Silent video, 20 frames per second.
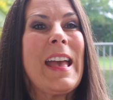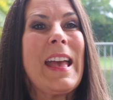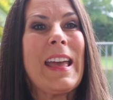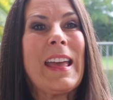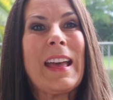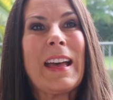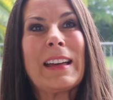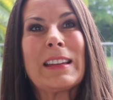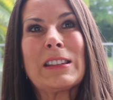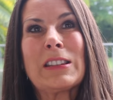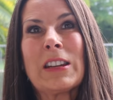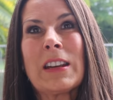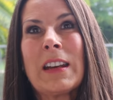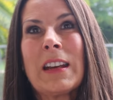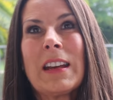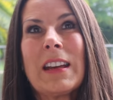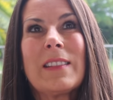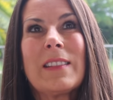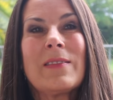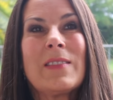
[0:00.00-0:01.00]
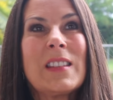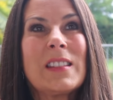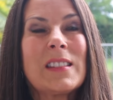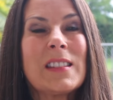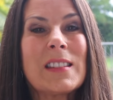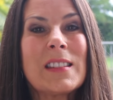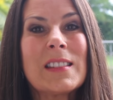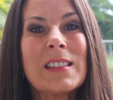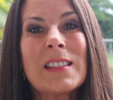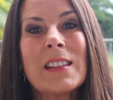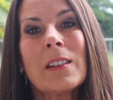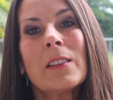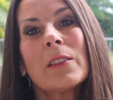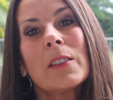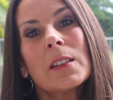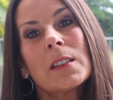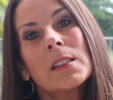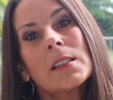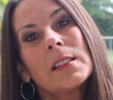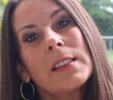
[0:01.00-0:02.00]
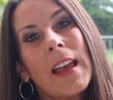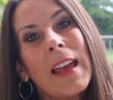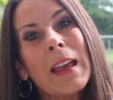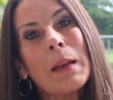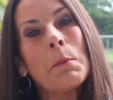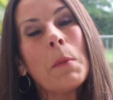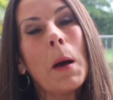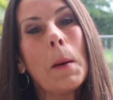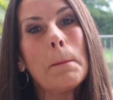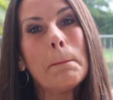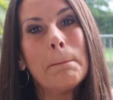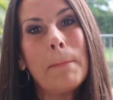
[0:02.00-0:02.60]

and this is still the same